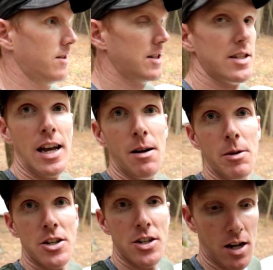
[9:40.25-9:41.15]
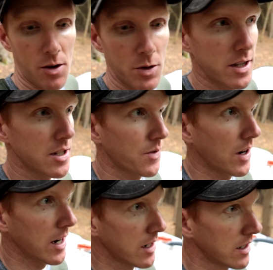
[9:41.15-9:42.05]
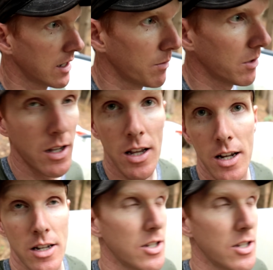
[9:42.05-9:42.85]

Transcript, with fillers: Let's see how much, uh, we'll let this rain and then we'll uh,